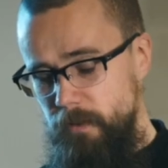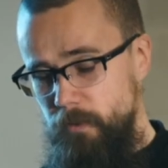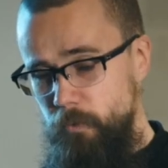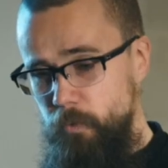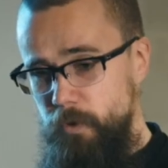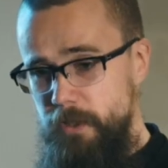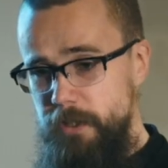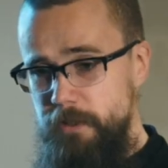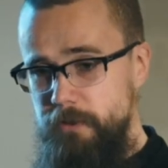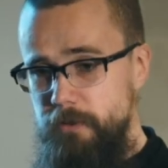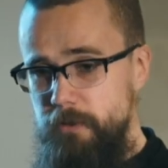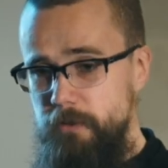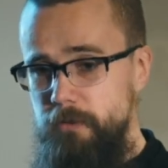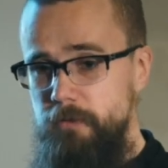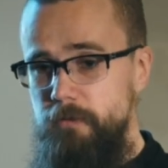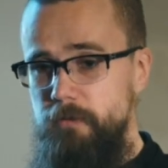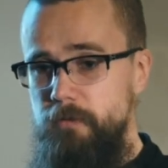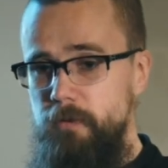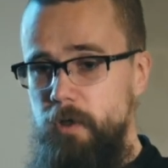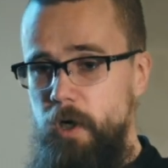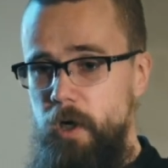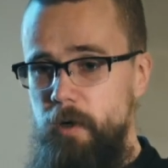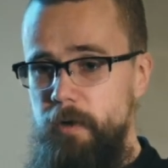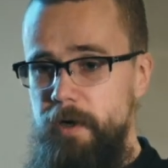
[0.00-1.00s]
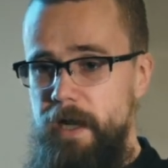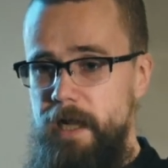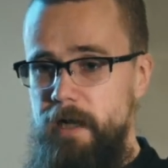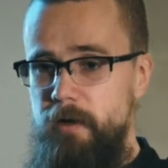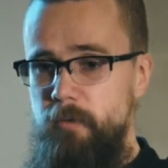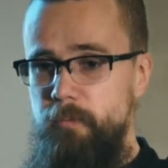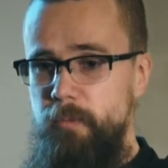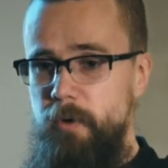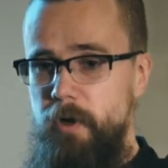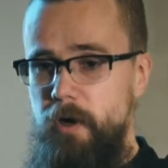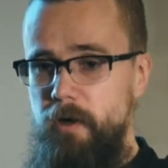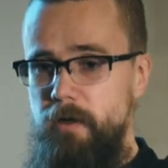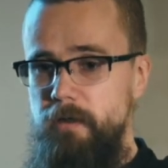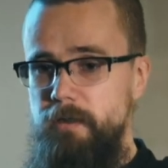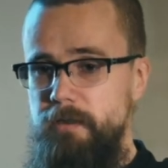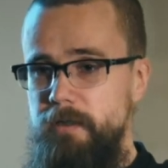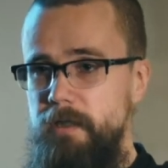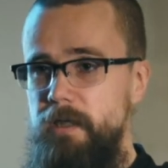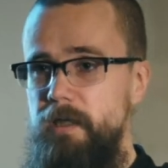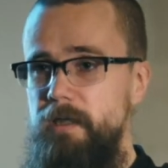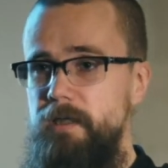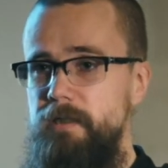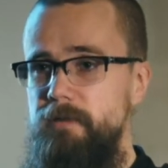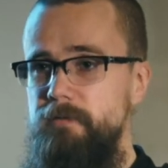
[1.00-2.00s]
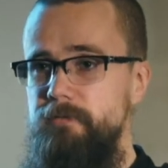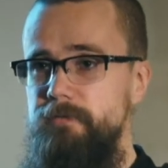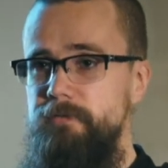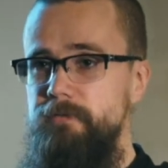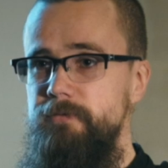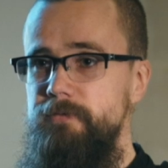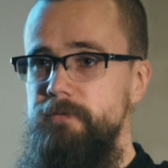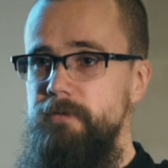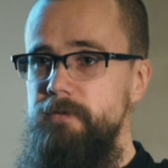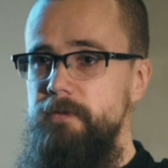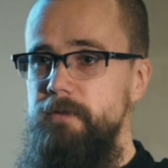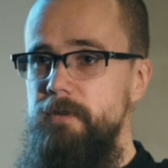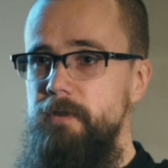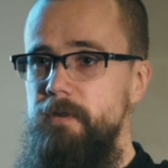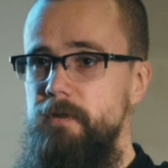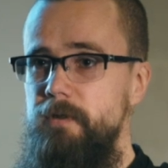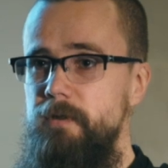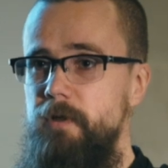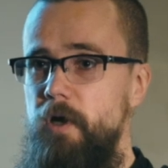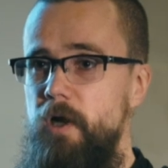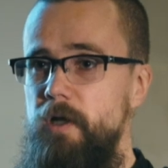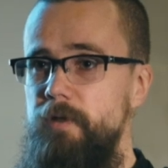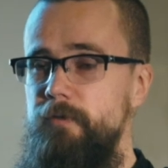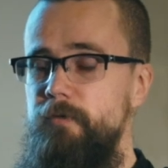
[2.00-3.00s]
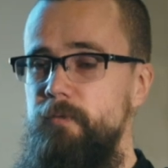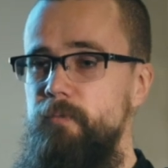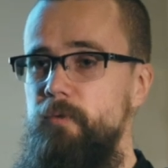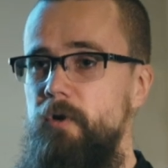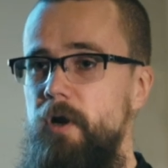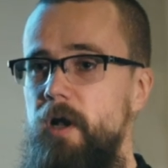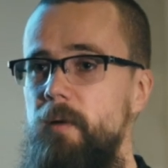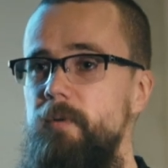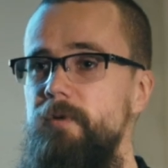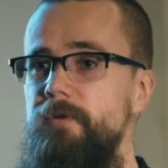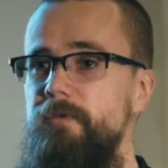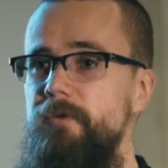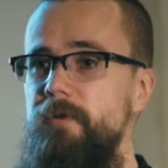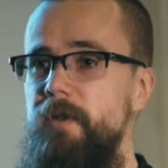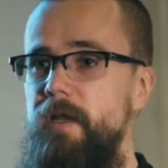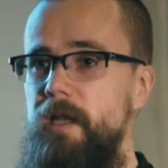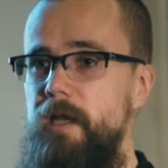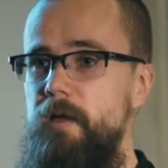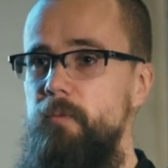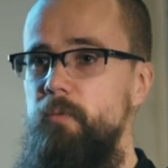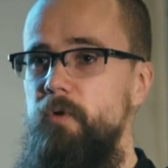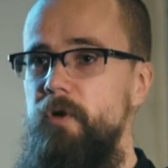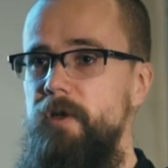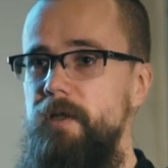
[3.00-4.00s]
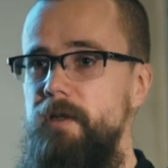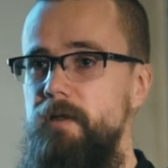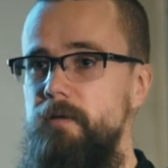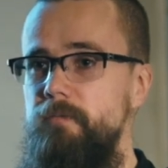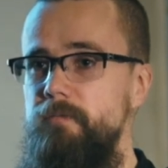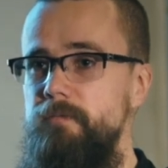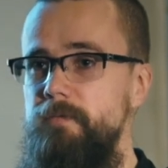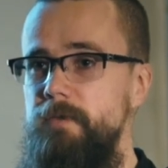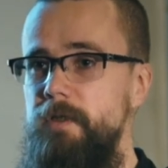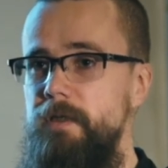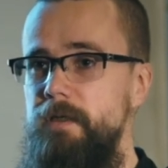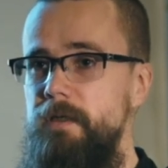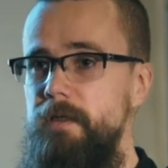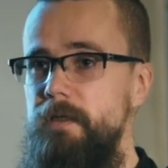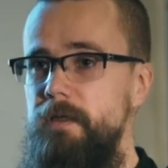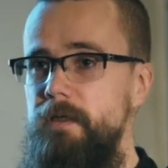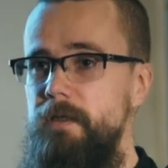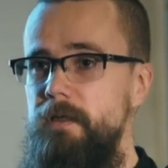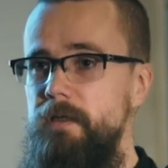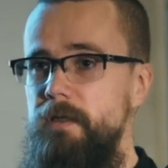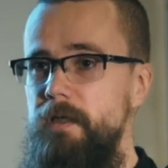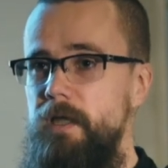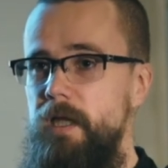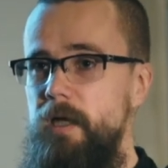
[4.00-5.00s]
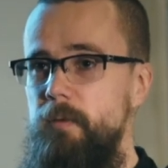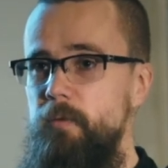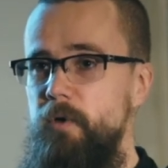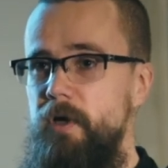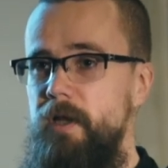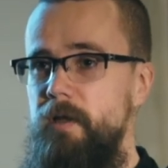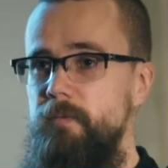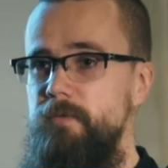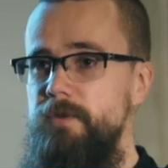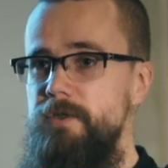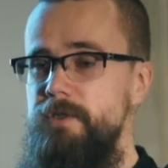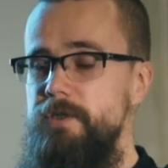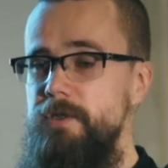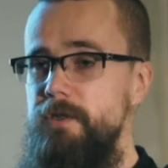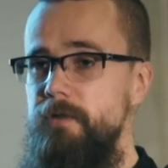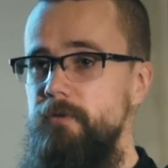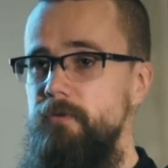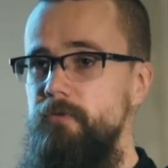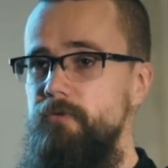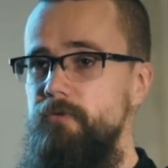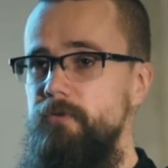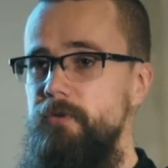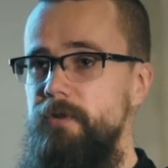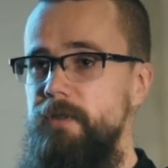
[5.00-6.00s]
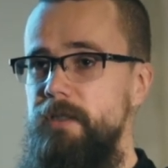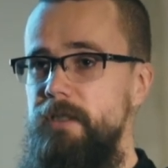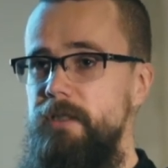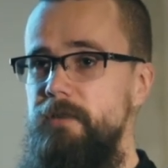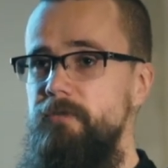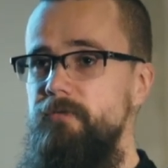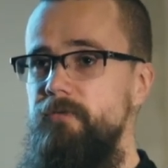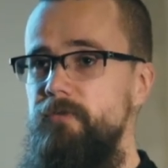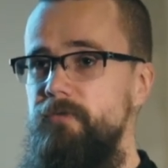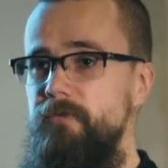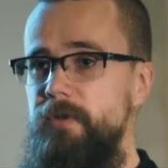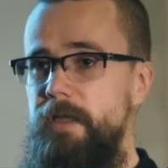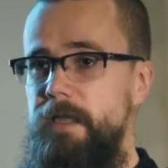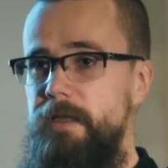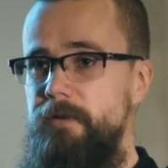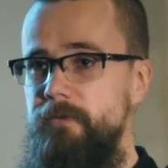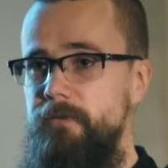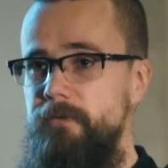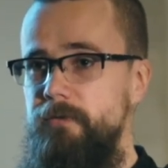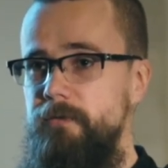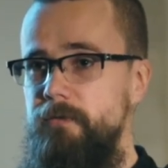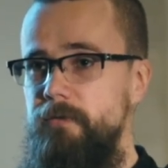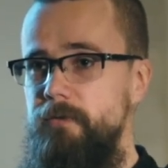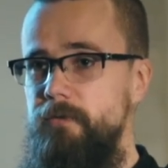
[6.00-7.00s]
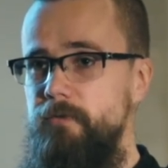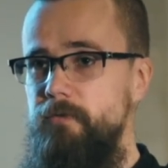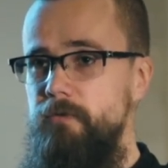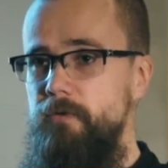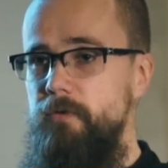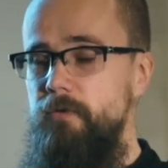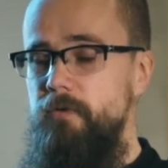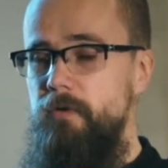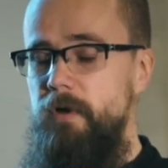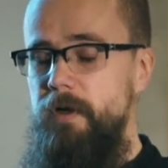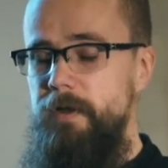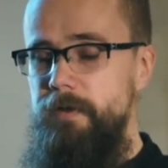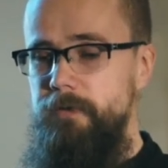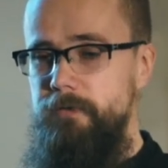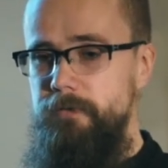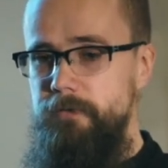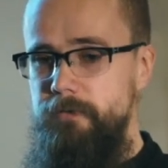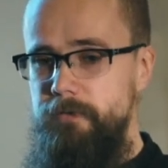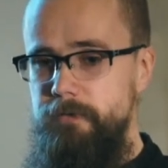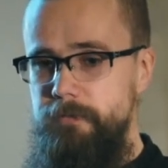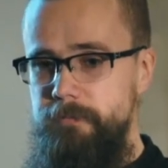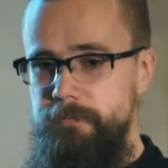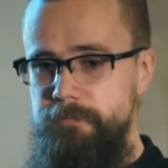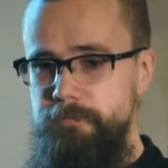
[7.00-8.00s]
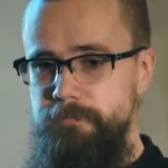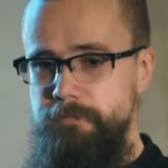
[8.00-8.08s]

We too are now part of God's promise to Abraham, Abraham's children in faith through Christ.